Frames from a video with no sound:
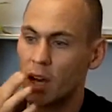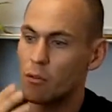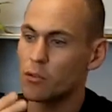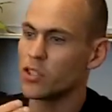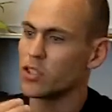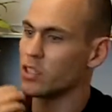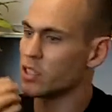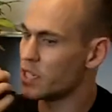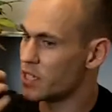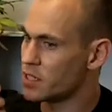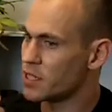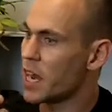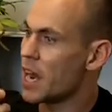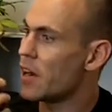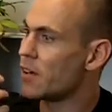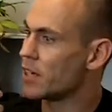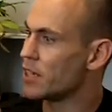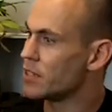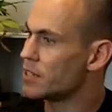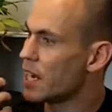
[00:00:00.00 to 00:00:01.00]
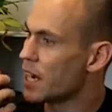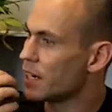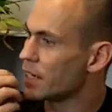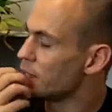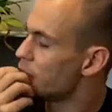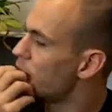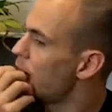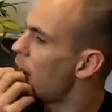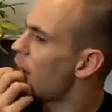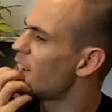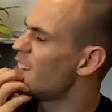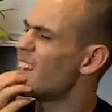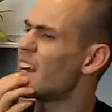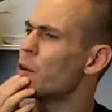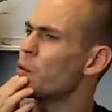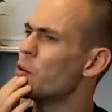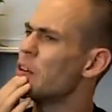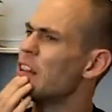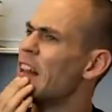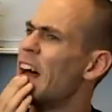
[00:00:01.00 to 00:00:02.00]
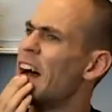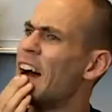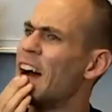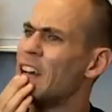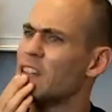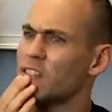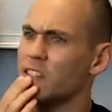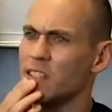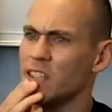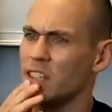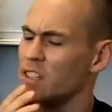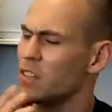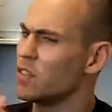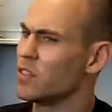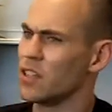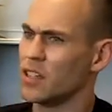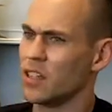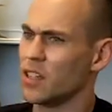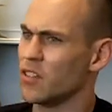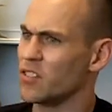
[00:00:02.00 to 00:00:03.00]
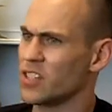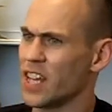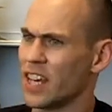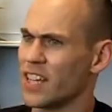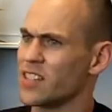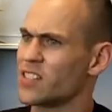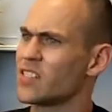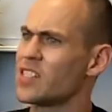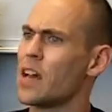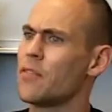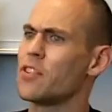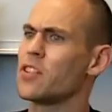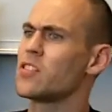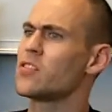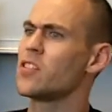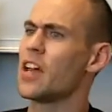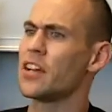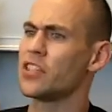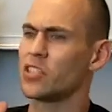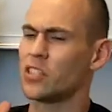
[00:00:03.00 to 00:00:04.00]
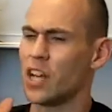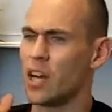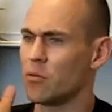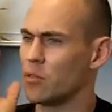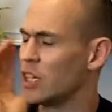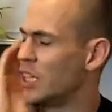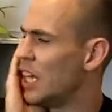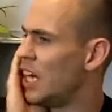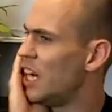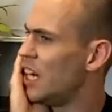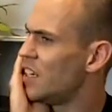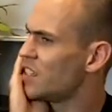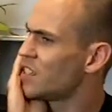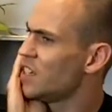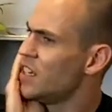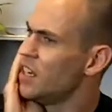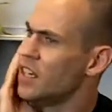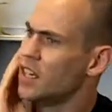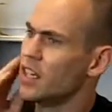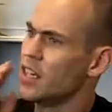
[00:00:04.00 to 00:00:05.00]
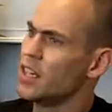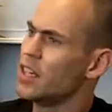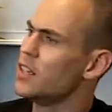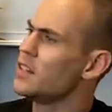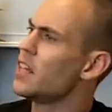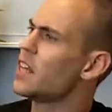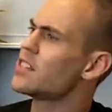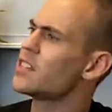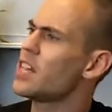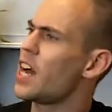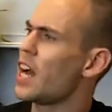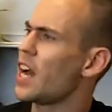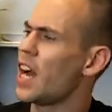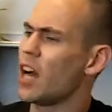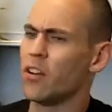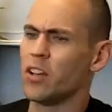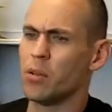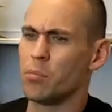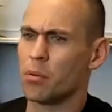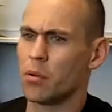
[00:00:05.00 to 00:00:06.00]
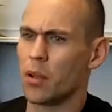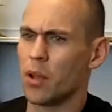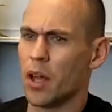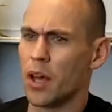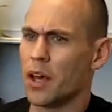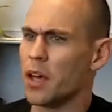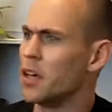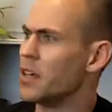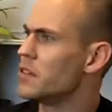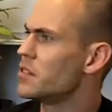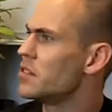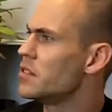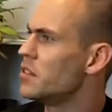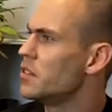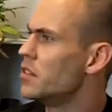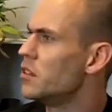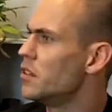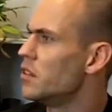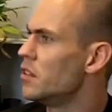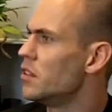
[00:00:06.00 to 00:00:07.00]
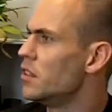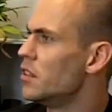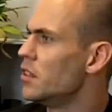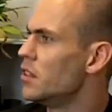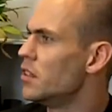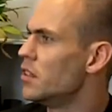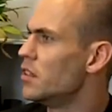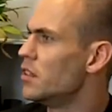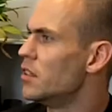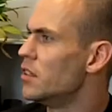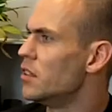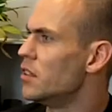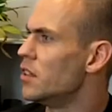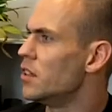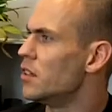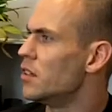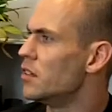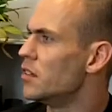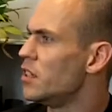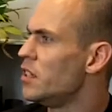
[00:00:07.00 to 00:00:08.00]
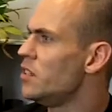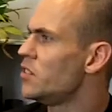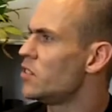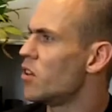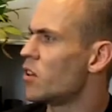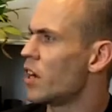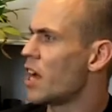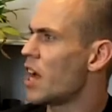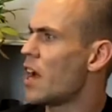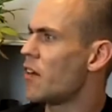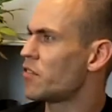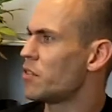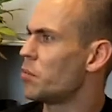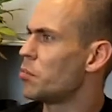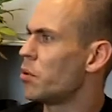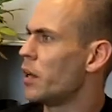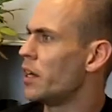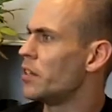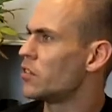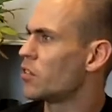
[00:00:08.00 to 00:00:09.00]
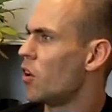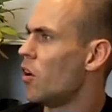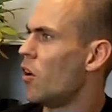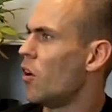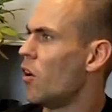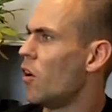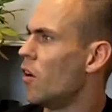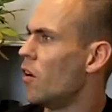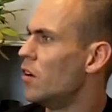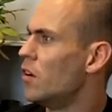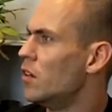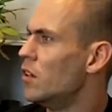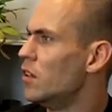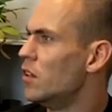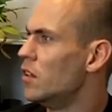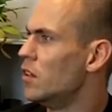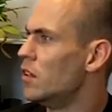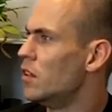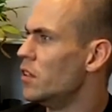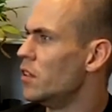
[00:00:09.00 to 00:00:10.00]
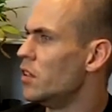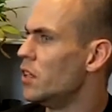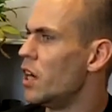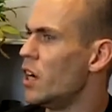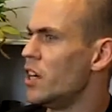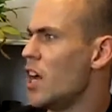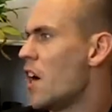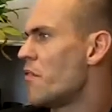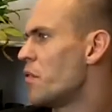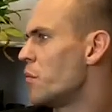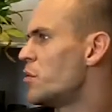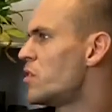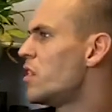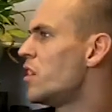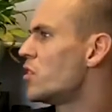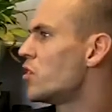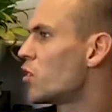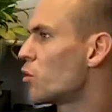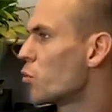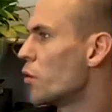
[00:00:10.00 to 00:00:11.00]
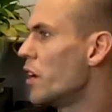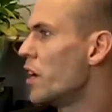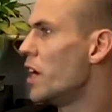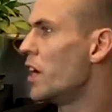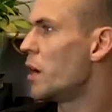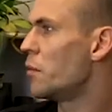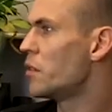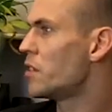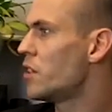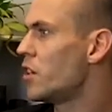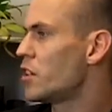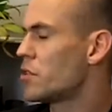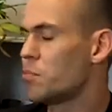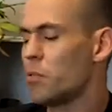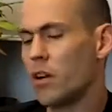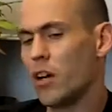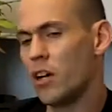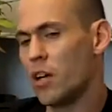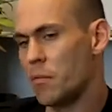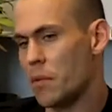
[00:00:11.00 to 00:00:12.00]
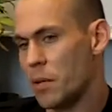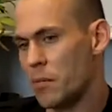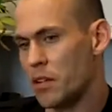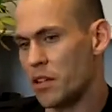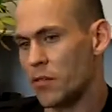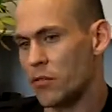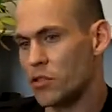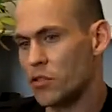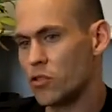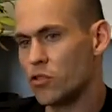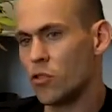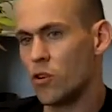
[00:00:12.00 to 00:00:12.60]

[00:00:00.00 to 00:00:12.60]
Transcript: I was get down, and I realized it was like his 7th session. I realized that's not how he plays. You know, he's going to have to play tall. You know, now if I'm 6'3" and I'm a tennis player, that may be a different